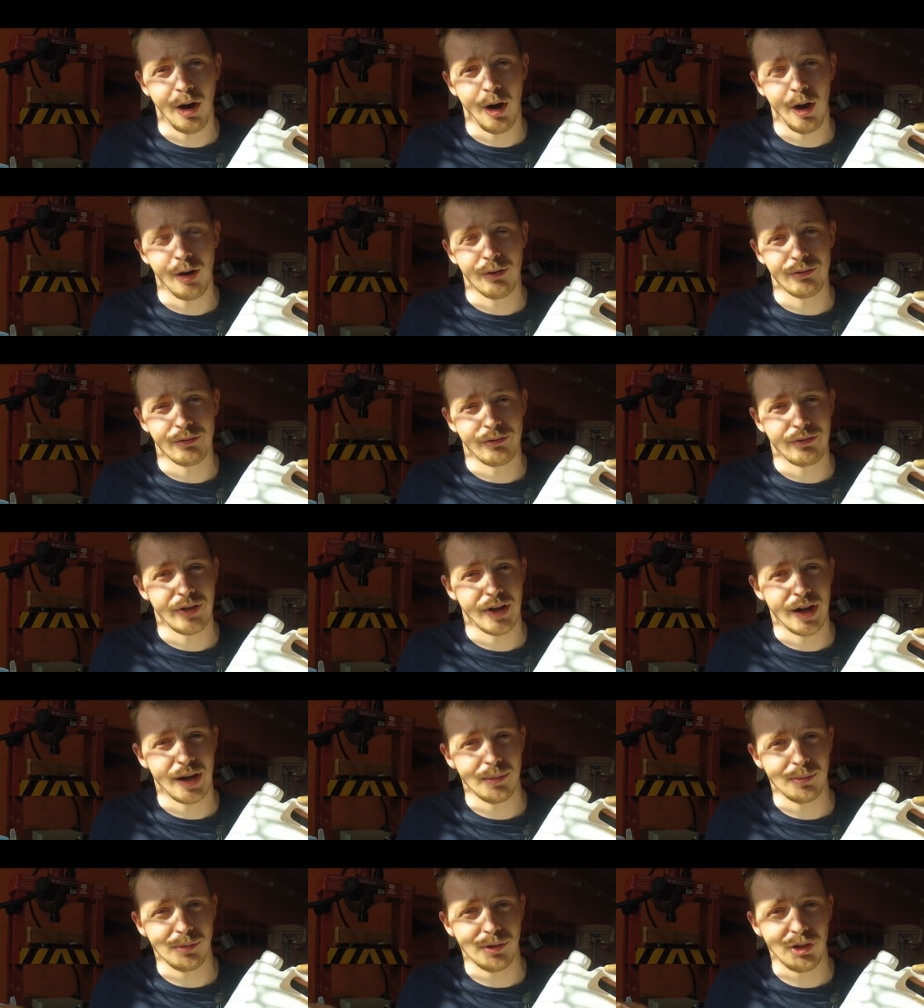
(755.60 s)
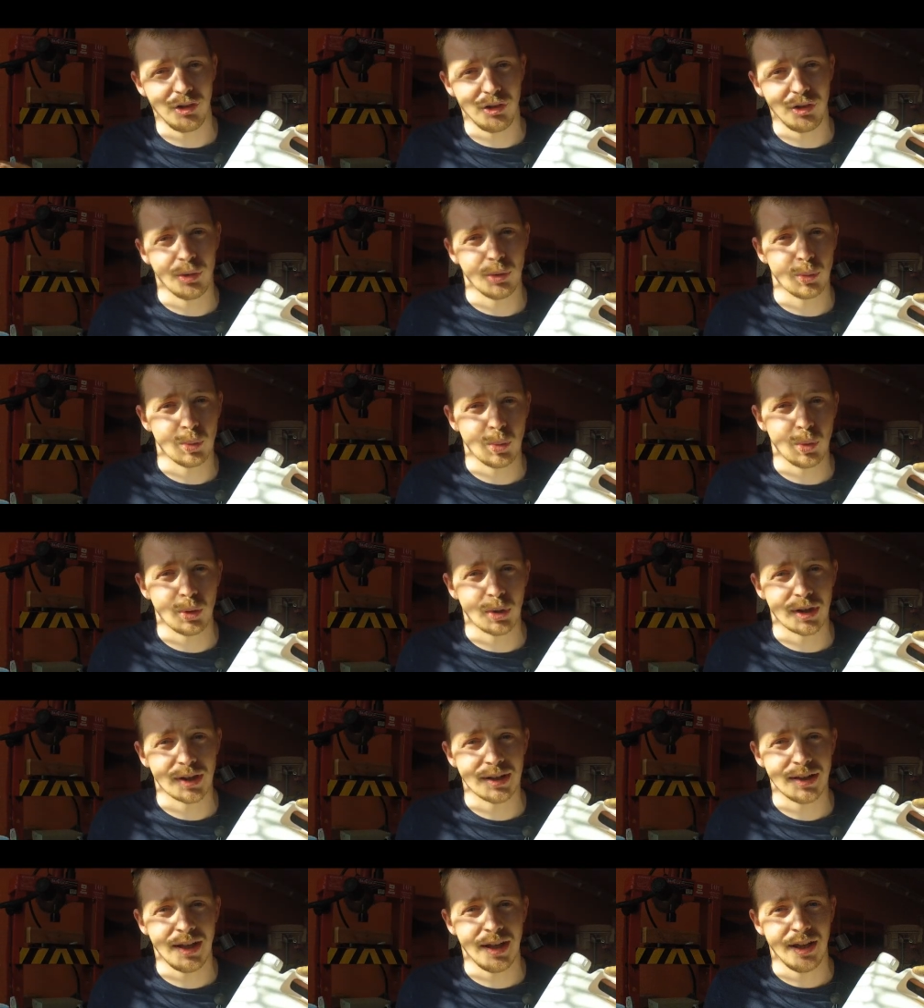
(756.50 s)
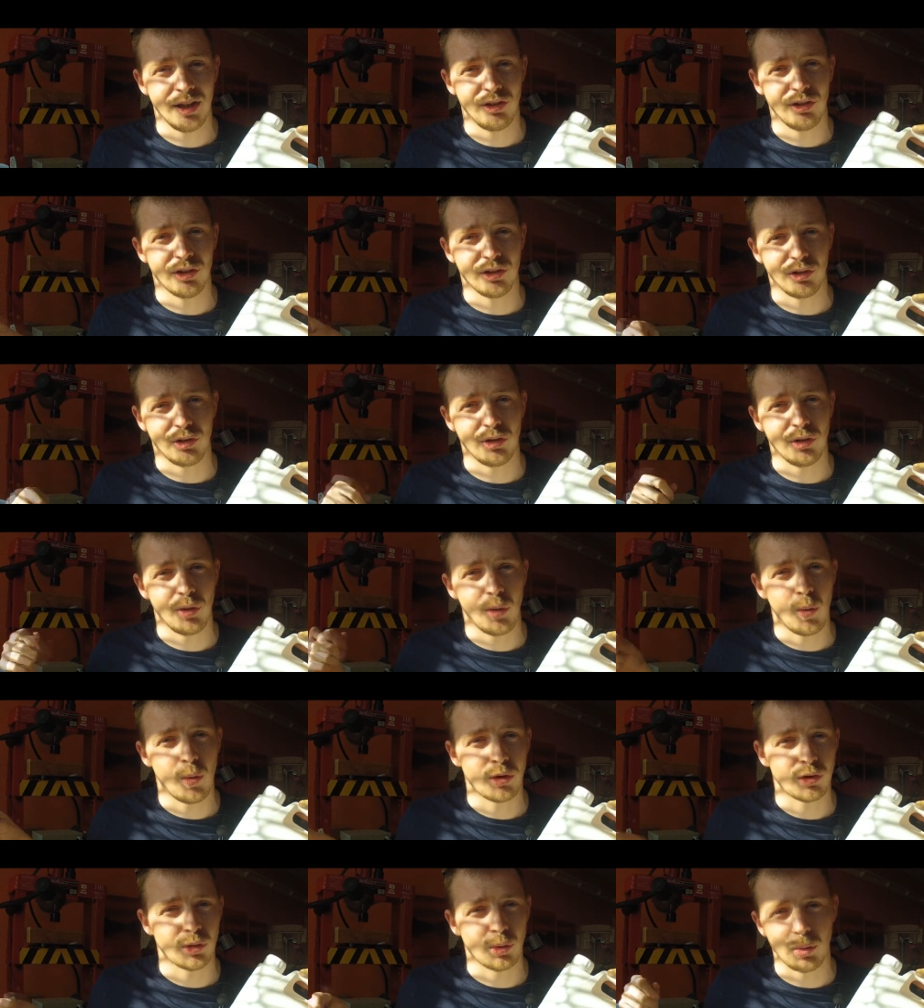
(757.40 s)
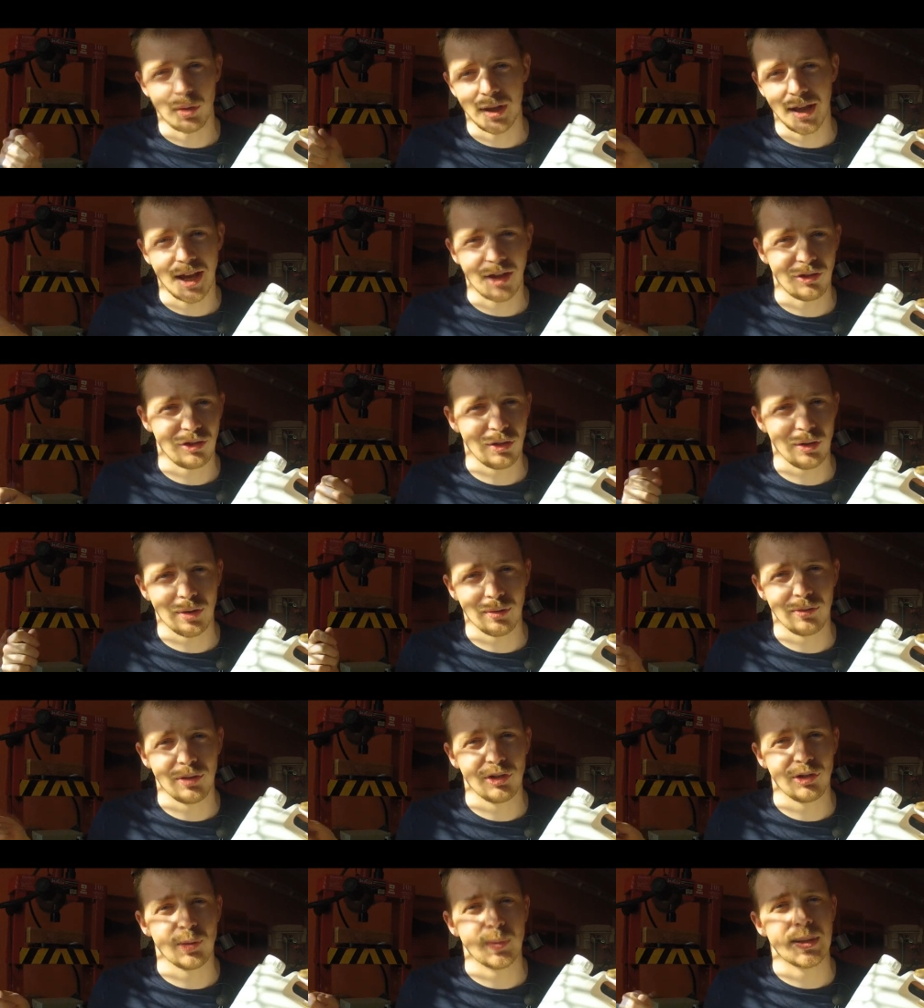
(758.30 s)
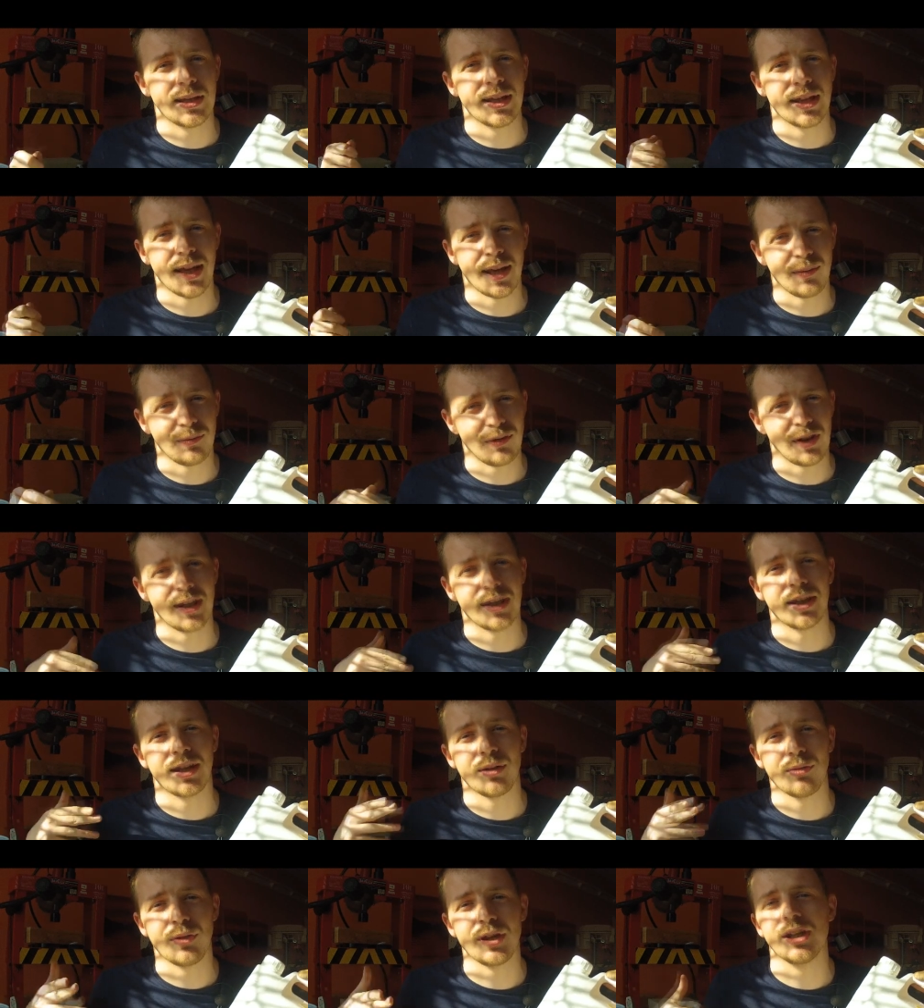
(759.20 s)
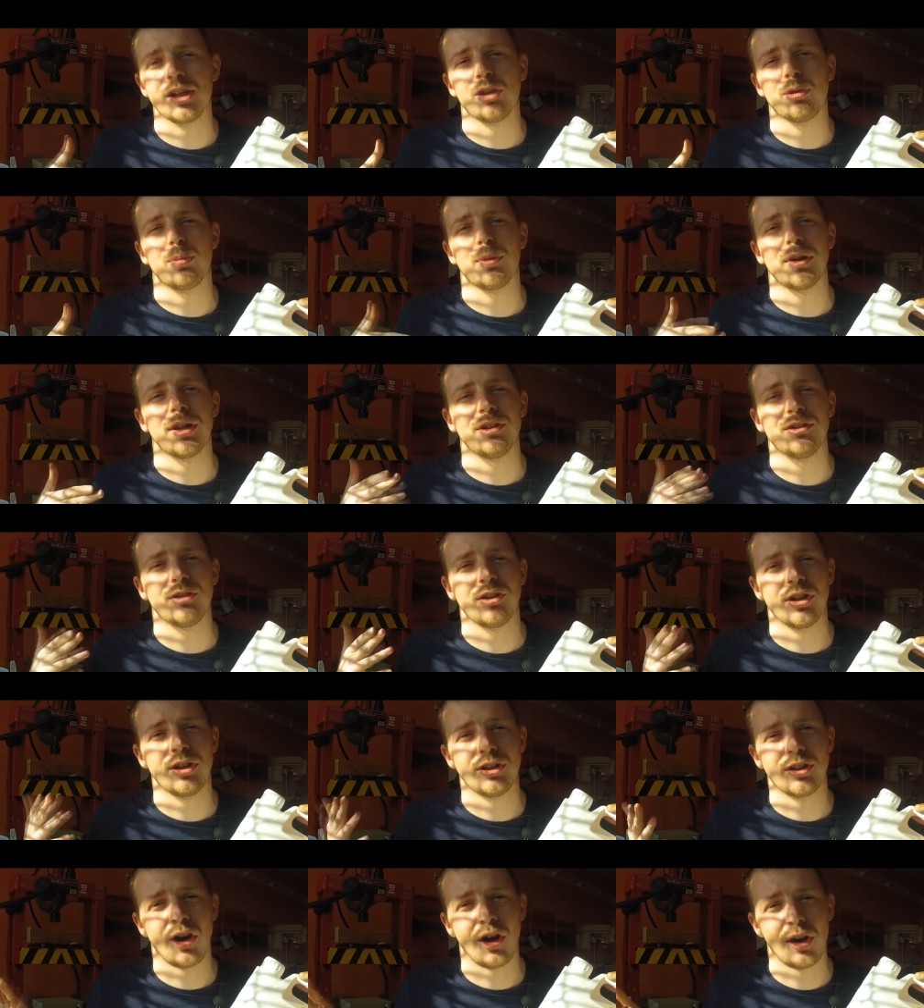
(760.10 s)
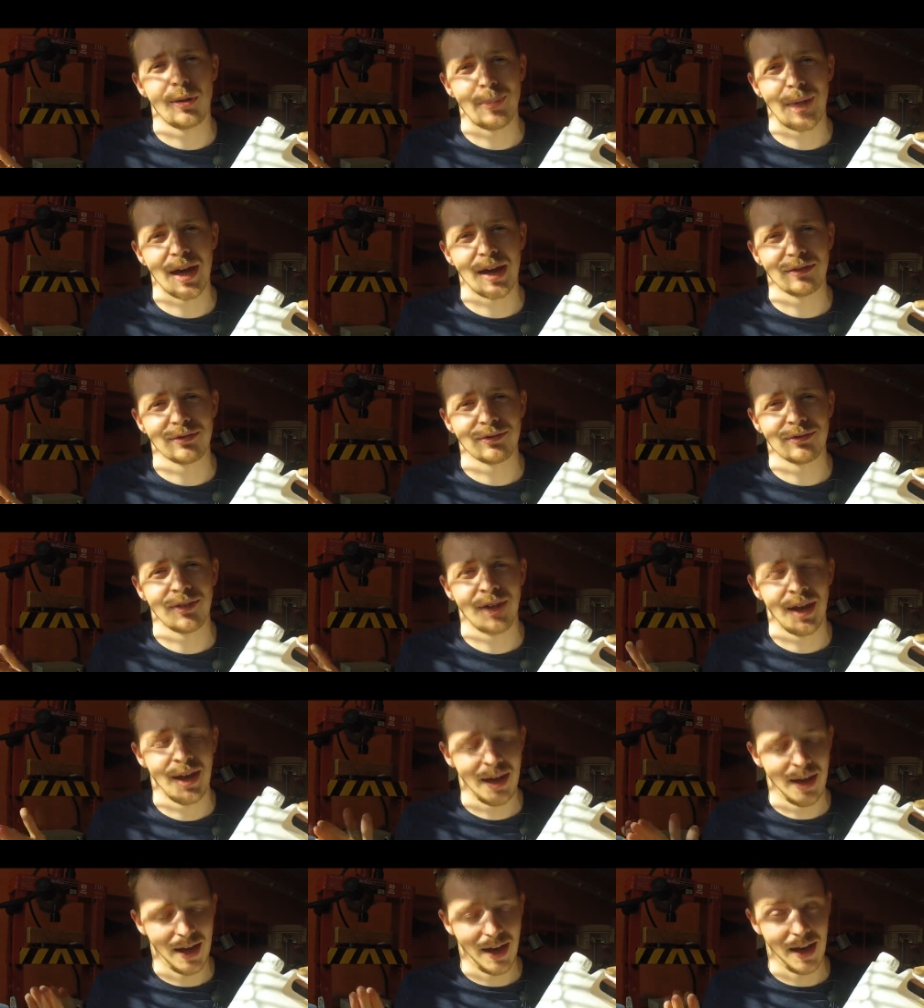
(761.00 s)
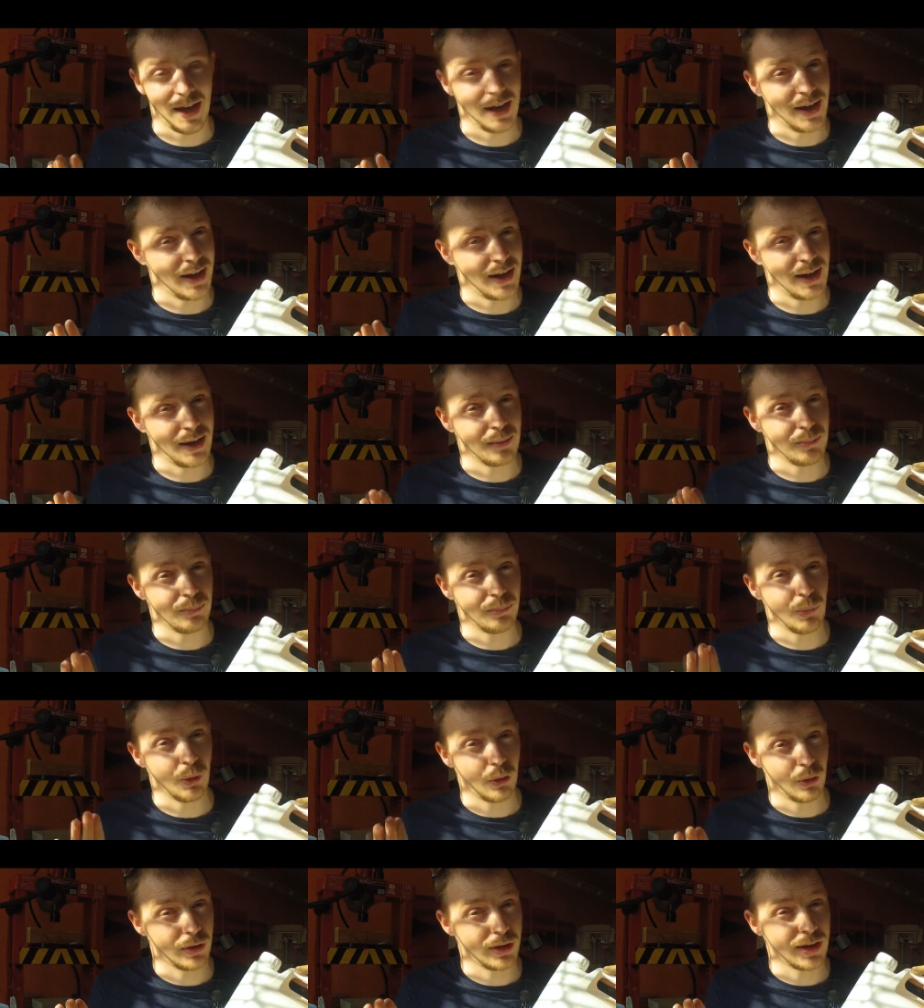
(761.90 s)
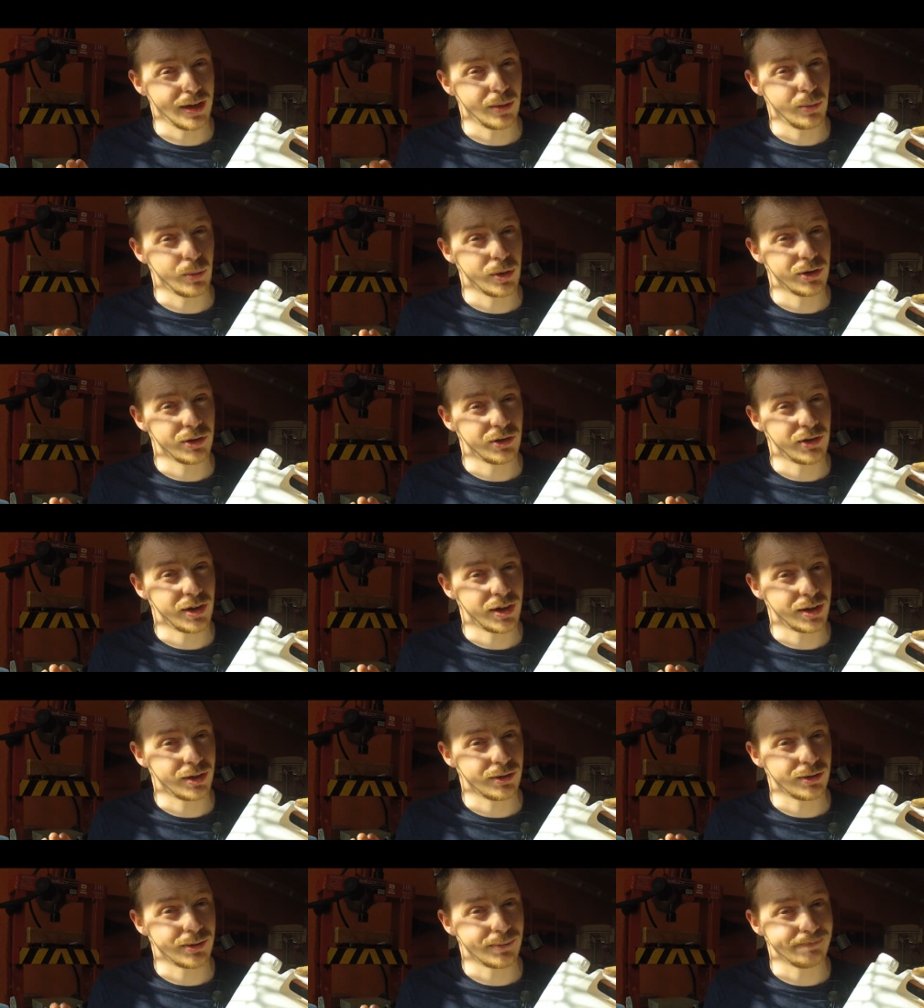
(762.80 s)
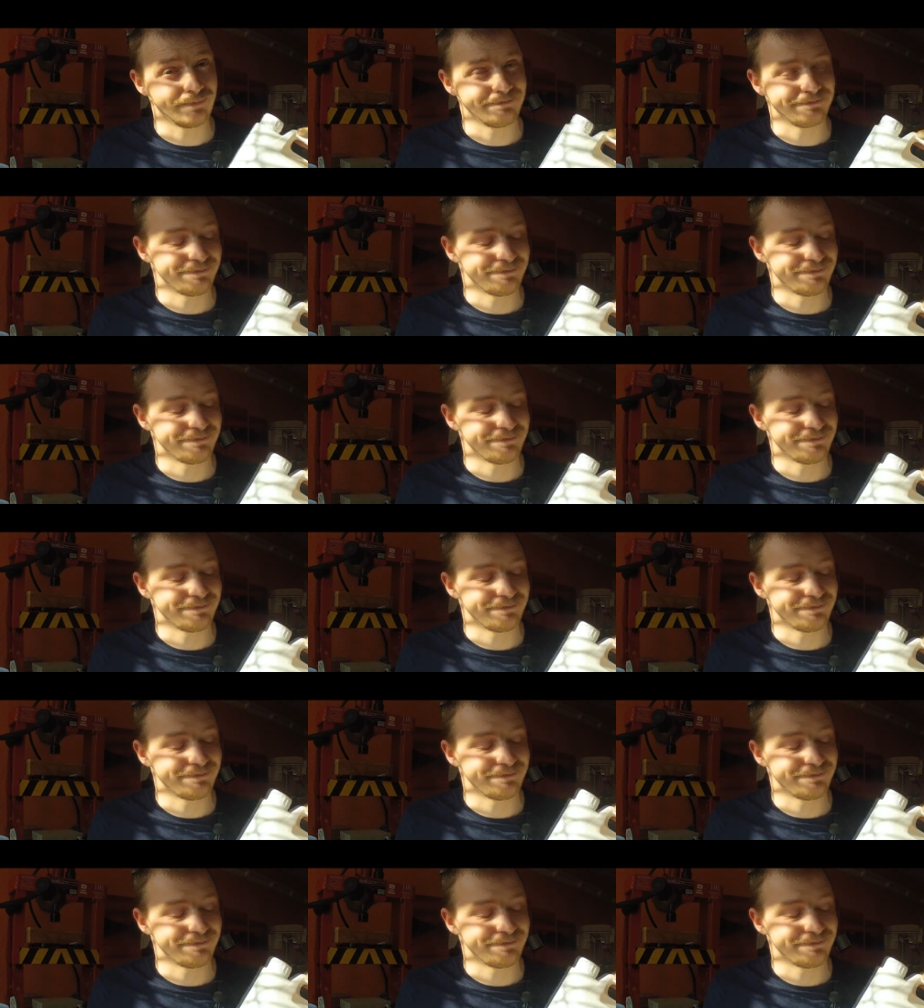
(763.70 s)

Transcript: of um, distilled water just to wash all the acid off it so we can get, then get it ready to put into the dye bath. Uh, more on that in one second.